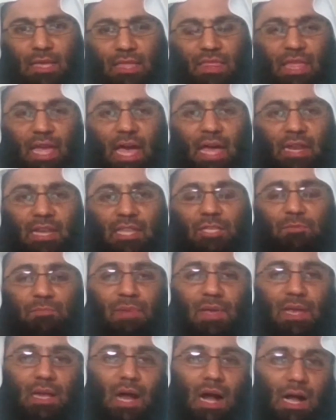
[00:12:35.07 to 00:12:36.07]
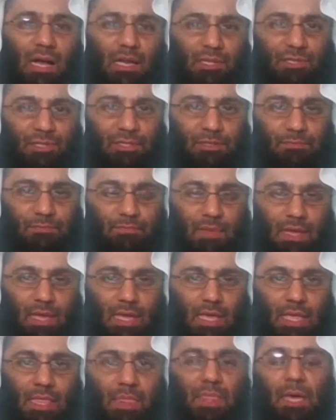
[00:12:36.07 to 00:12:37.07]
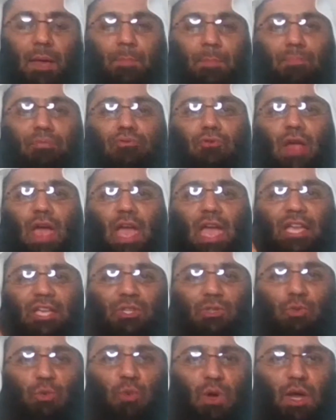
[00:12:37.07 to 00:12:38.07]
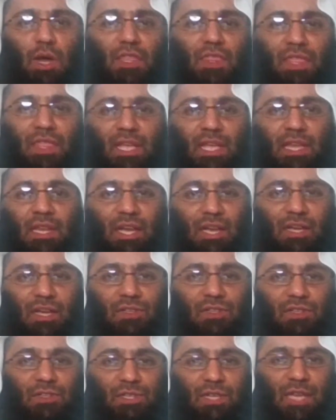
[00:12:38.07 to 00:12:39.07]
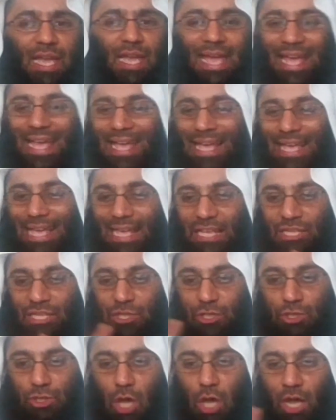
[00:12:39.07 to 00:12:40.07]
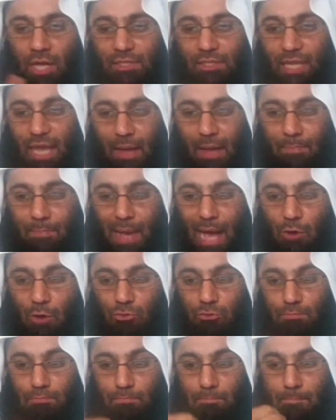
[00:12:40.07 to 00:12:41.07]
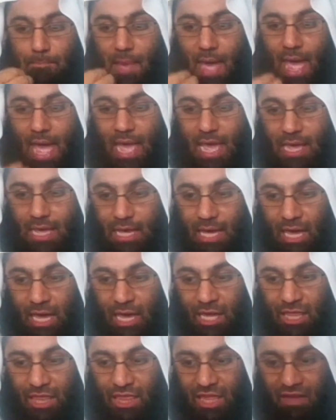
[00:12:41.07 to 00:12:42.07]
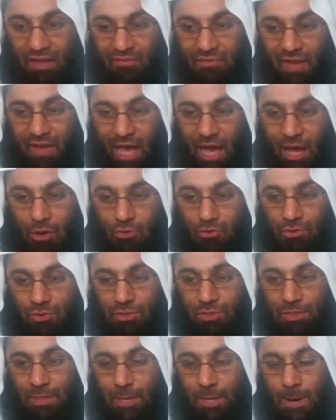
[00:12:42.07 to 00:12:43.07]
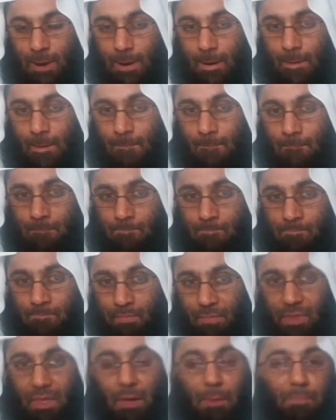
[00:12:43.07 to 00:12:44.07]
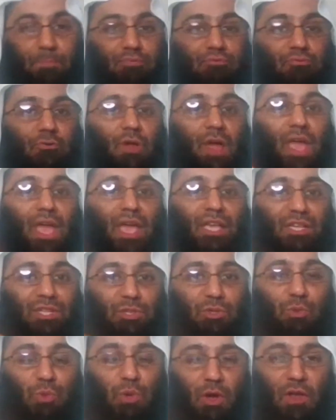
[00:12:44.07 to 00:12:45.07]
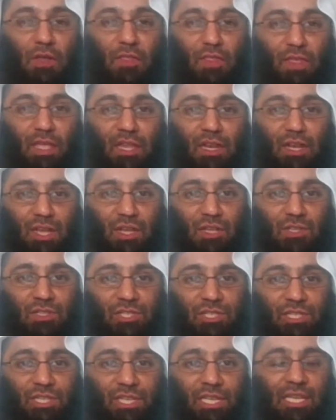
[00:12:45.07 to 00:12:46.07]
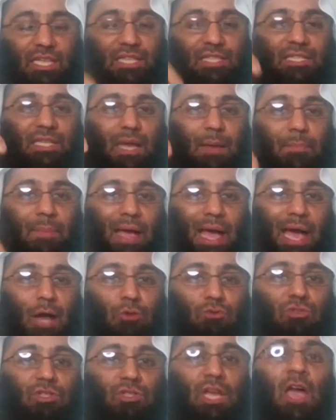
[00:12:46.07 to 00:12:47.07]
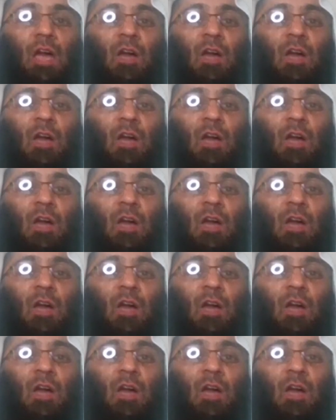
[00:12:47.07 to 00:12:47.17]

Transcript: That is because the praiseworthiness is not about making the vows. The praiseworthiness is about